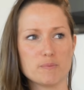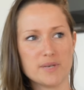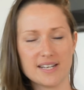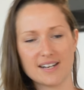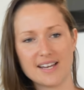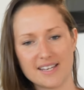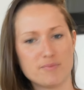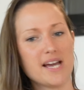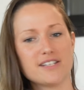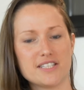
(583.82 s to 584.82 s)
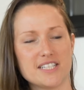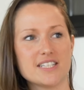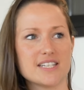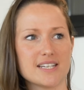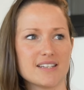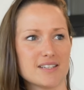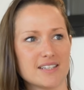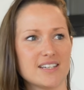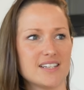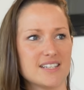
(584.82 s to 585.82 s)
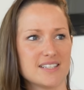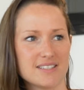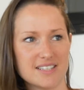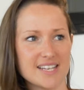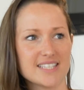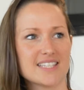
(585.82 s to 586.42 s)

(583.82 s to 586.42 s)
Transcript: being like behind the DJ desk